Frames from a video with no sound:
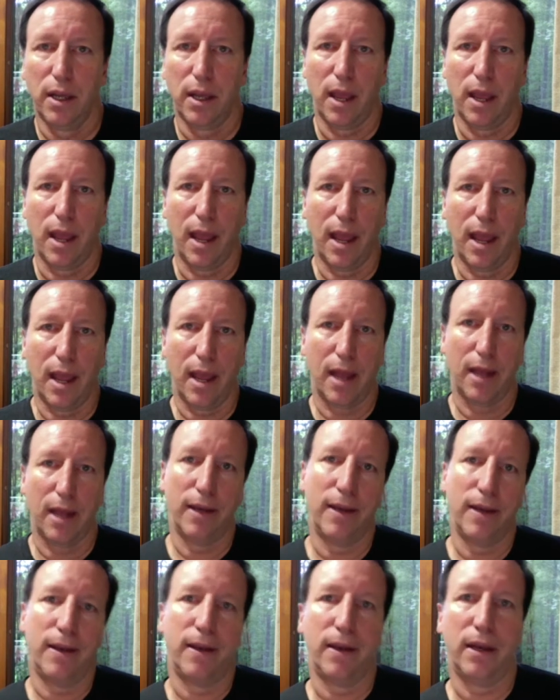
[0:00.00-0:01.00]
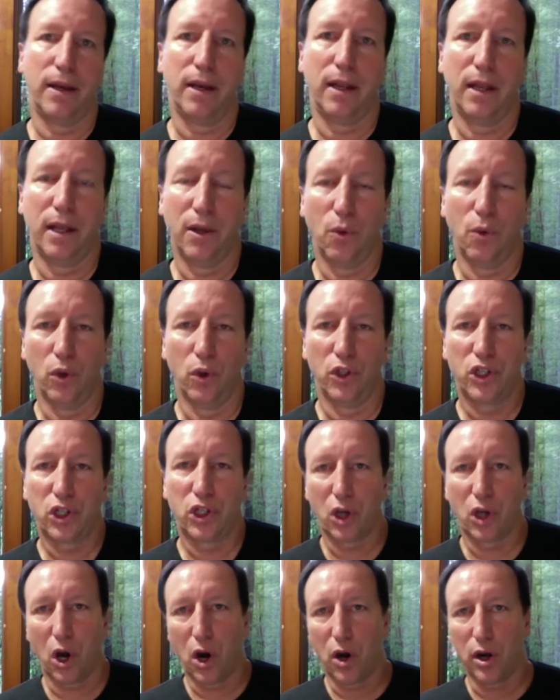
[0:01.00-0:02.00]
And it was
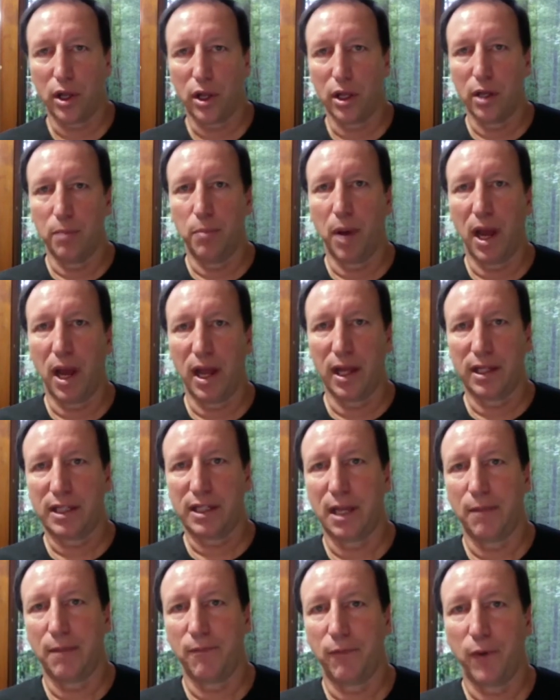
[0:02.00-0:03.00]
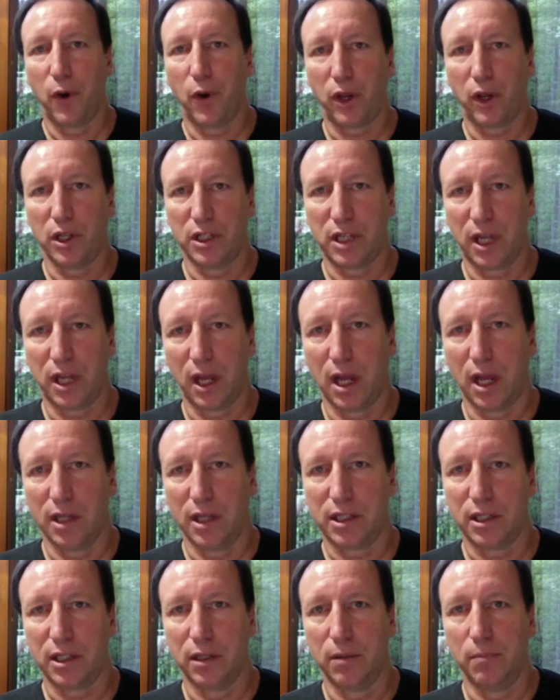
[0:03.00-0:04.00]
started by a team focusing on
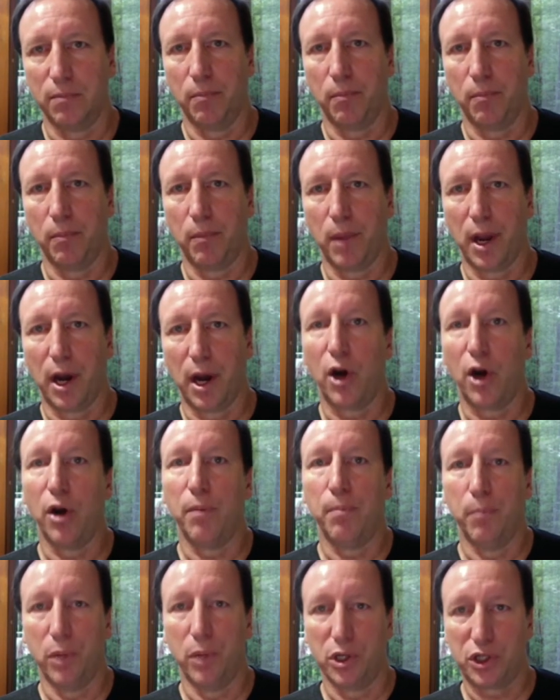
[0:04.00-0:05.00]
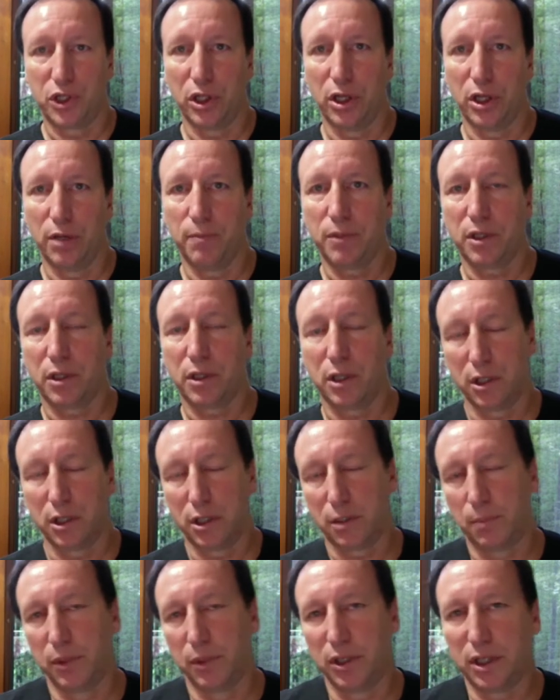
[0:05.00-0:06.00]
some Arab Muslims
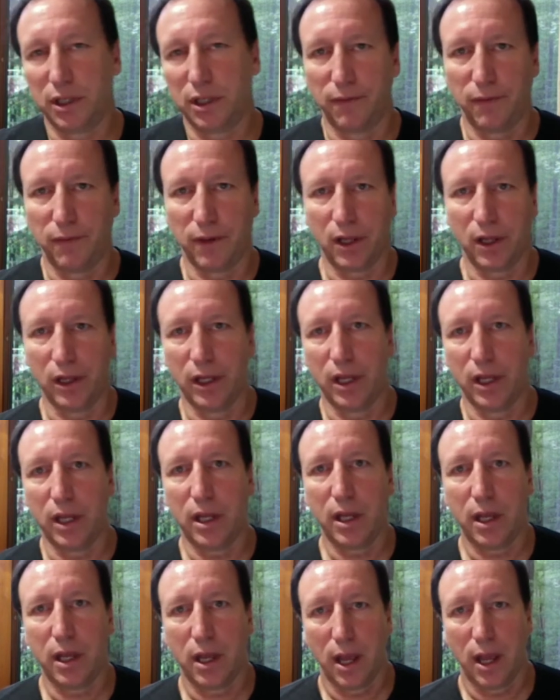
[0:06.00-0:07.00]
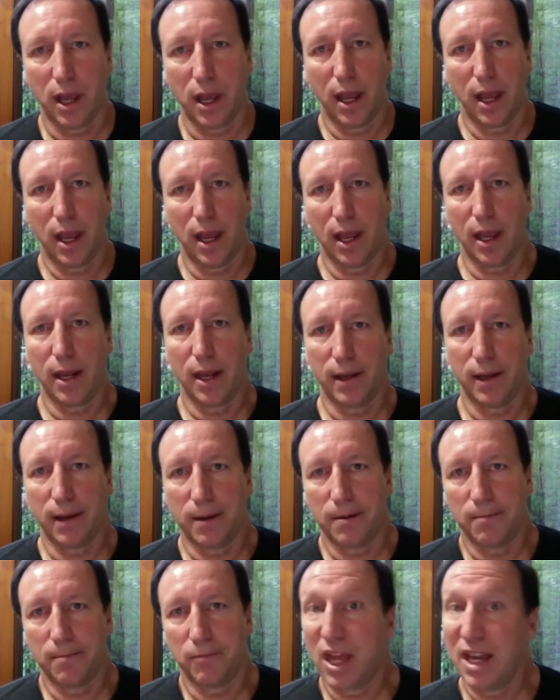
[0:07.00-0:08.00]
specifically. And
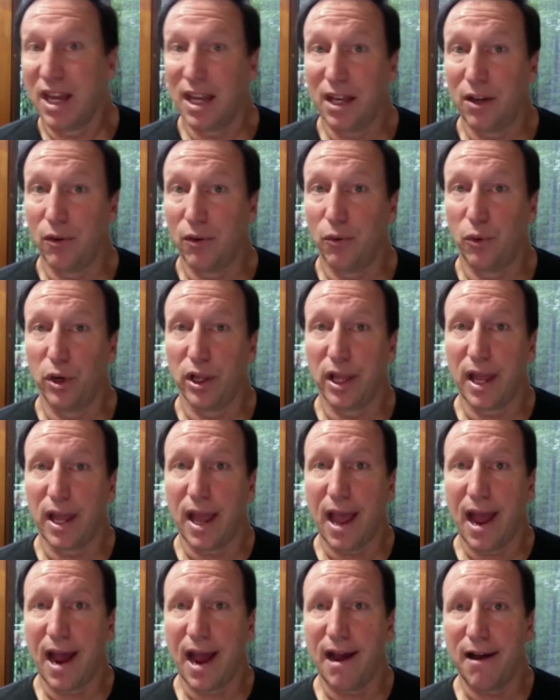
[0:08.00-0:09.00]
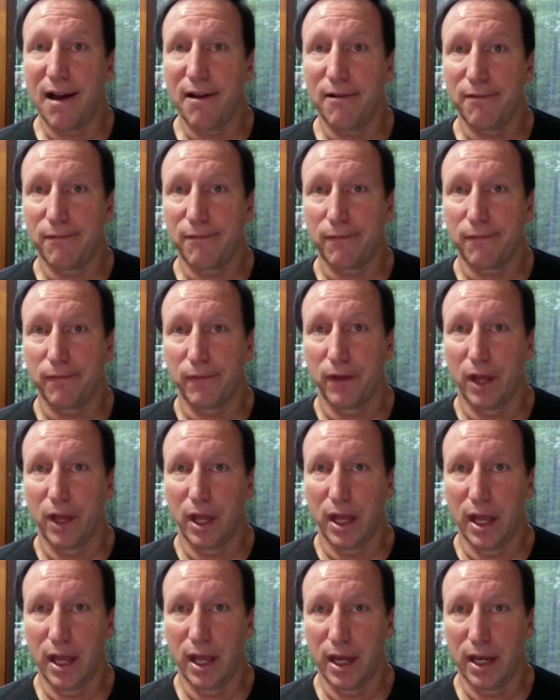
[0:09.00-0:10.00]
they didn't really have
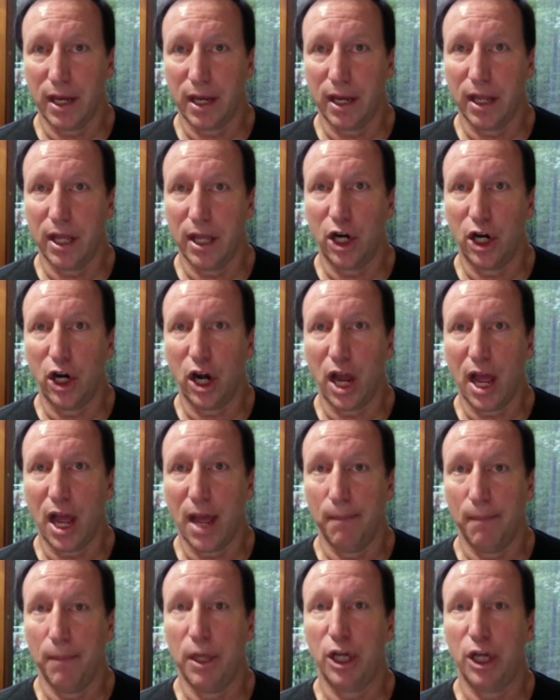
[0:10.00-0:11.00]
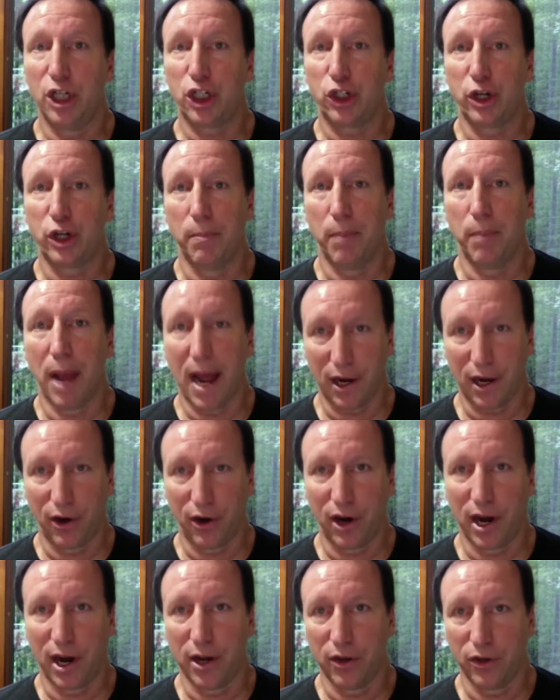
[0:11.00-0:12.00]
an internet ministry
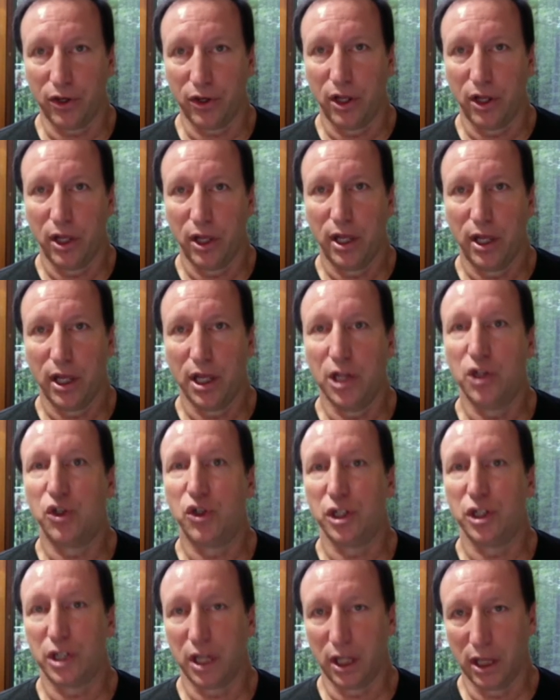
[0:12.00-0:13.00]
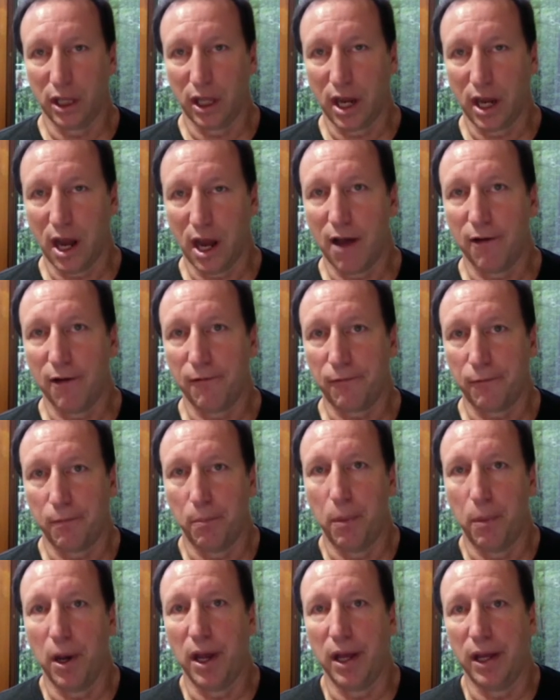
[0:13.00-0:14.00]
background, interestingly enough,
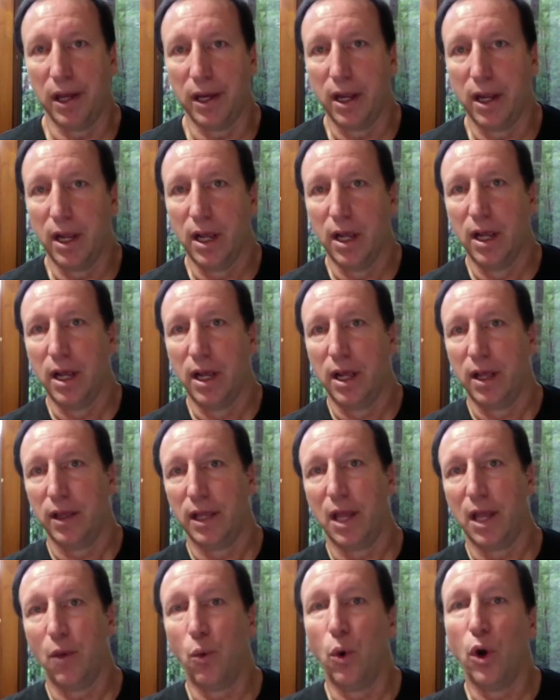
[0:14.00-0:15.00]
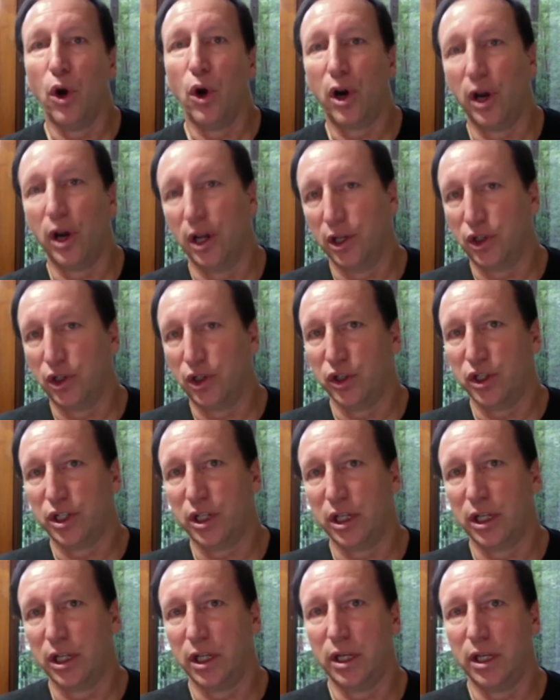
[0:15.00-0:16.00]
but they were
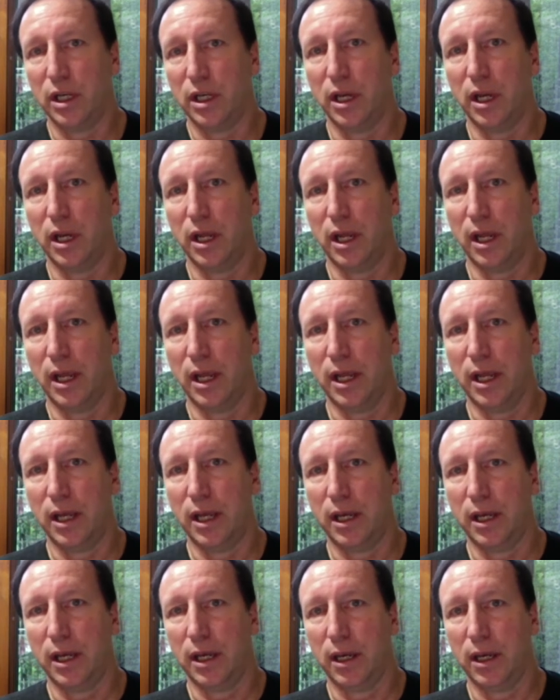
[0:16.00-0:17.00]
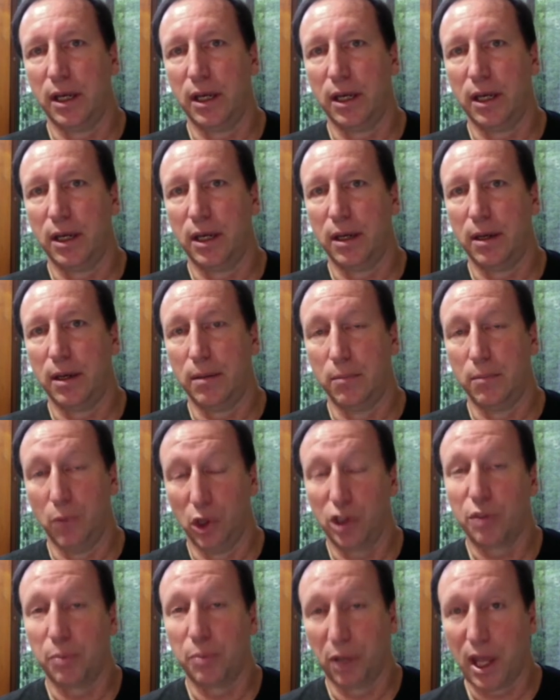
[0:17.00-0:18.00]
interested in
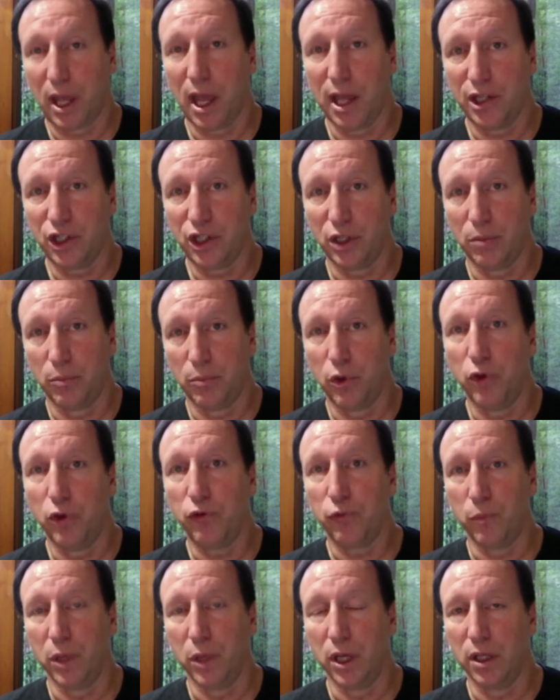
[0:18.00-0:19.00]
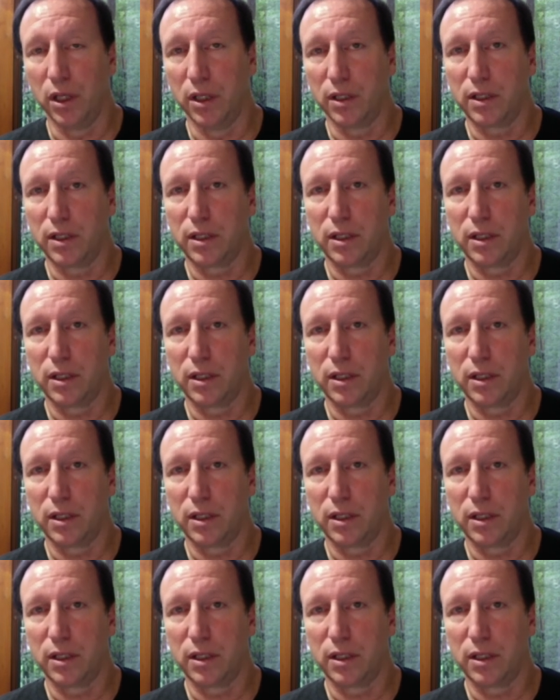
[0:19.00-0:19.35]
multiplication movements.